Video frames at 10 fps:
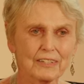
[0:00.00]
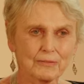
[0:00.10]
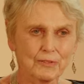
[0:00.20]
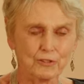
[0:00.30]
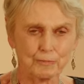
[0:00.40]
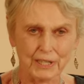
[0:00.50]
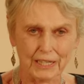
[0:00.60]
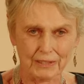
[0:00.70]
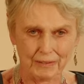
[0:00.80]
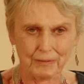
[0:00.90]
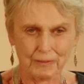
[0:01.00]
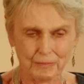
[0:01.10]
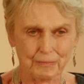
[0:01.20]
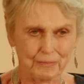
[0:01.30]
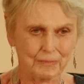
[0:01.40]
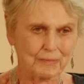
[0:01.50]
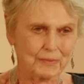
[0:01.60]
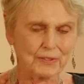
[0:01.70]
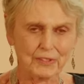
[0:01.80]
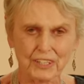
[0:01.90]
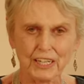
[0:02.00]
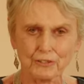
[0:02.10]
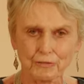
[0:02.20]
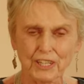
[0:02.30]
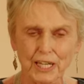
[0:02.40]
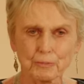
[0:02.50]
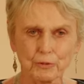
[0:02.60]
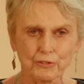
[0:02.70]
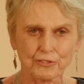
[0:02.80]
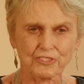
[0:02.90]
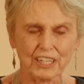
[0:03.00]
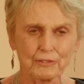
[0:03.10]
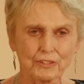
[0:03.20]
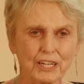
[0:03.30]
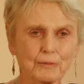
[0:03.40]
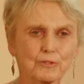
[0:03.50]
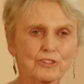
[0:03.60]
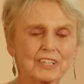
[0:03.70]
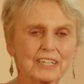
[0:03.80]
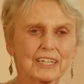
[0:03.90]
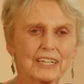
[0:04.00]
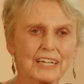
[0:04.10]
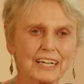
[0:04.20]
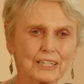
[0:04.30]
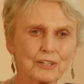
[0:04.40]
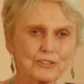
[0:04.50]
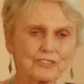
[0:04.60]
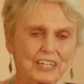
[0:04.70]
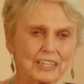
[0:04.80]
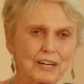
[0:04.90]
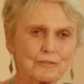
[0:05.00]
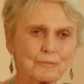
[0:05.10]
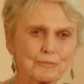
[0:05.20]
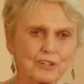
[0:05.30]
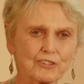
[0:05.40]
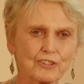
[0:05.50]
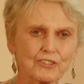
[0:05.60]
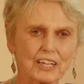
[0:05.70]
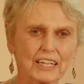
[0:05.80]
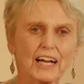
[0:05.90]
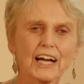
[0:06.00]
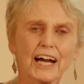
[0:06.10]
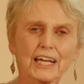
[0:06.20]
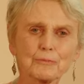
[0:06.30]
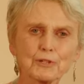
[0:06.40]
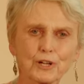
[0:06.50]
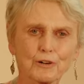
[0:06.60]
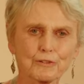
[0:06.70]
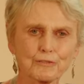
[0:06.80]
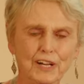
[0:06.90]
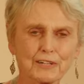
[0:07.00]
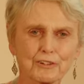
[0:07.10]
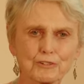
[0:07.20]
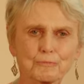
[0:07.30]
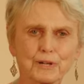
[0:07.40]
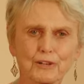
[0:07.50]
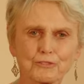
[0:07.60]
this being the days of cables and telegrams, I got a telegram from Priestley saying, Heinemann offer £500